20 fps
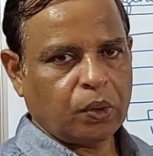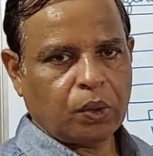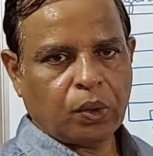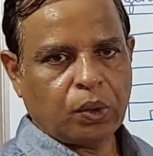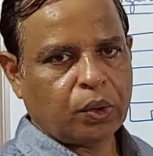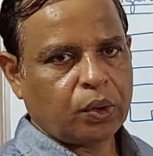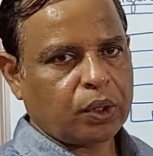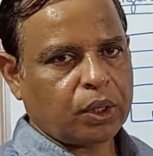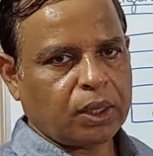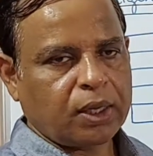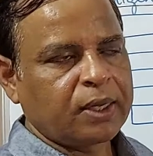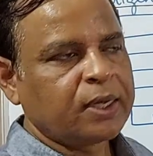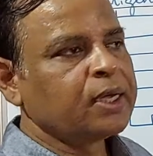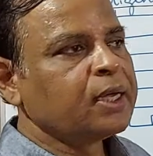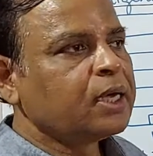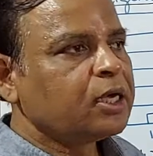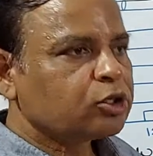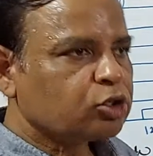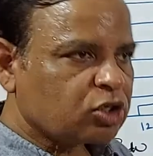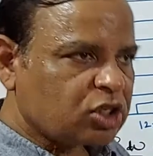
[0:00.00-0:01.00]
Okay.
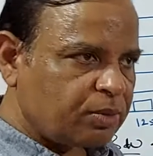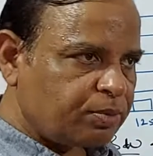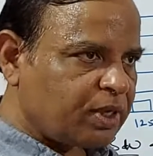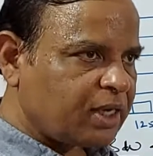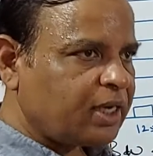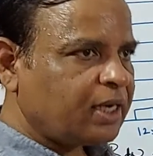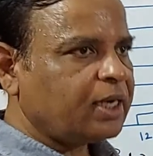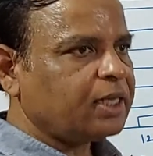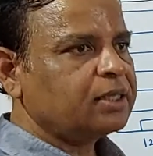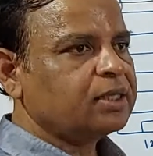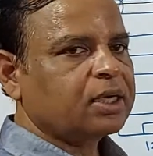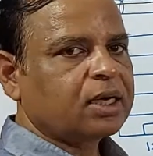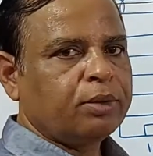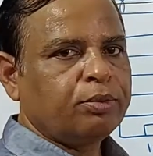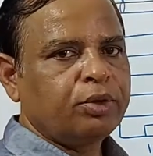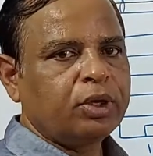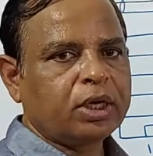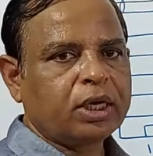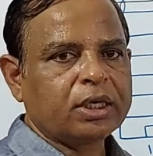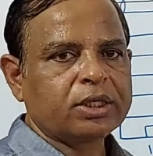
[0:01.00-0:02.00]
So similarly in the
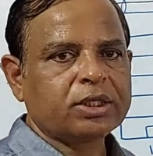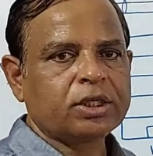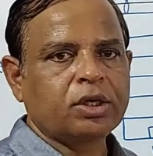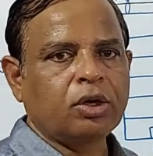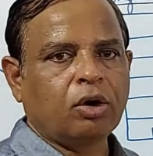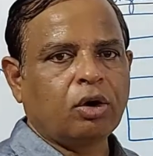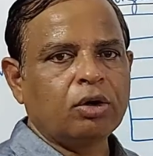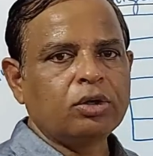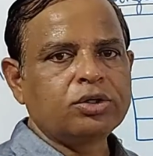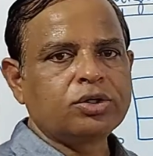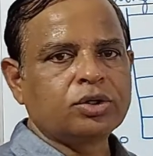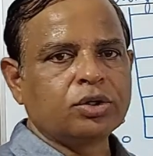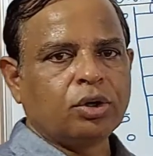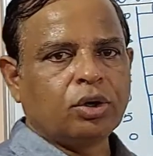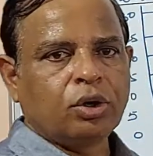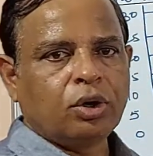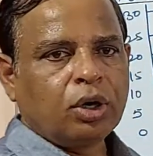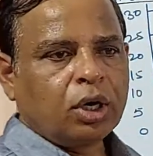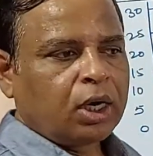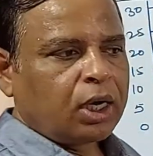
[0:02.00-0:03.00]
communication
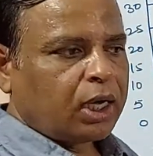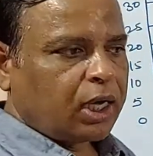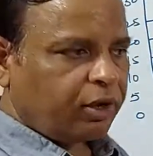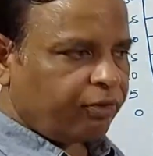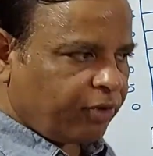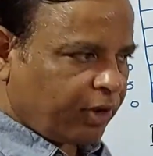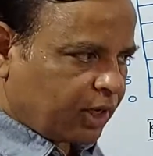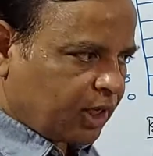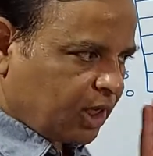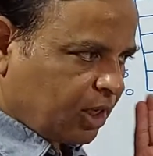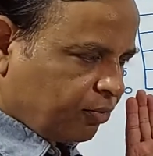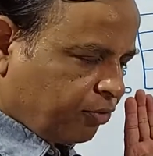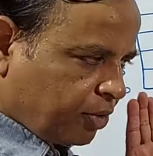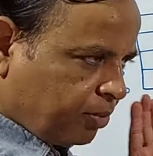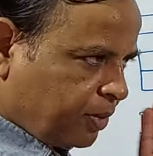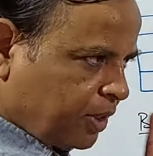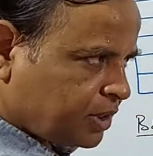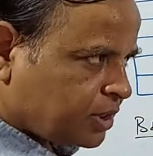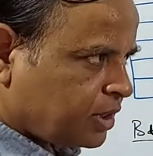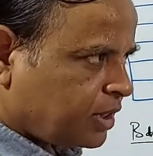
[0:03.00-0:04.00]
also, if any
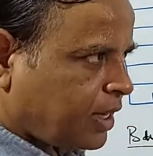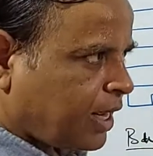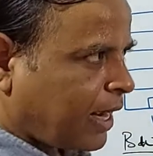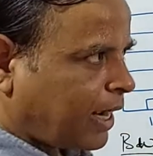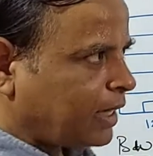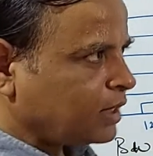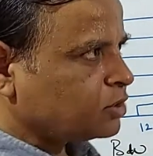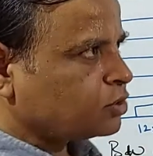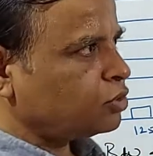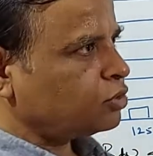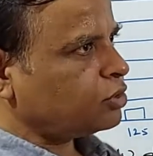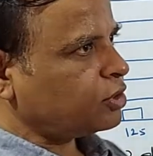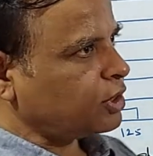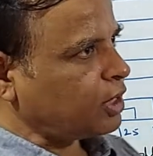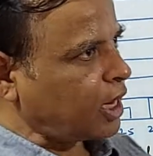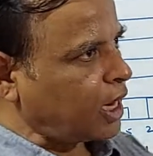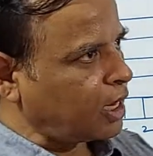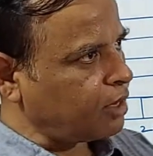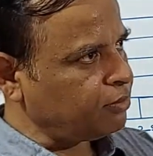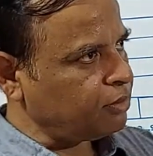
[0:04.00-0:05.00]
information has to
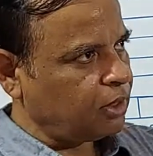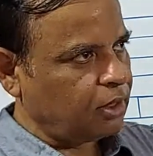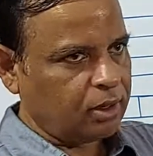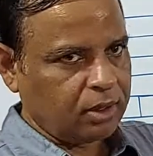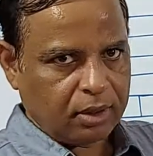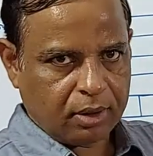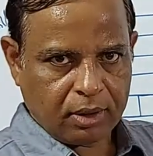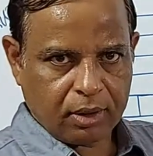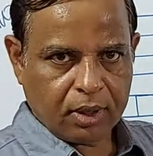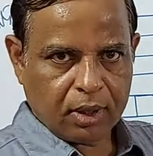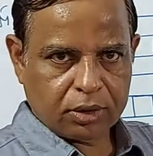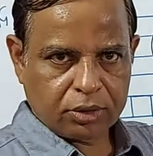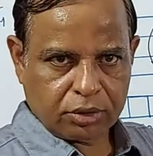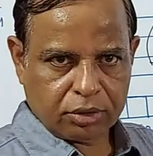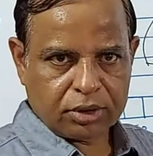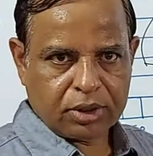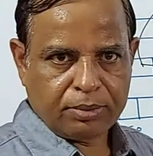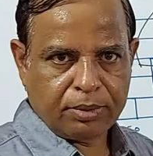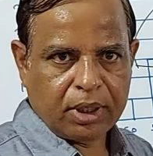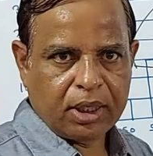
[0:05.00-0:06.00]
travel through
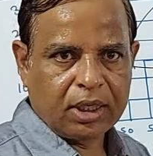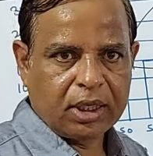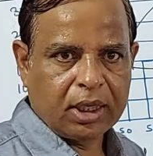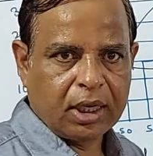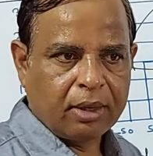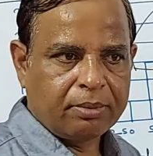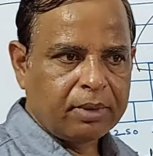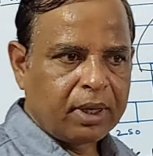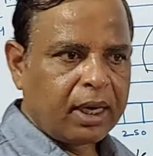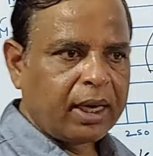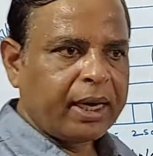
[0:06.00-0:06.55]
the medium,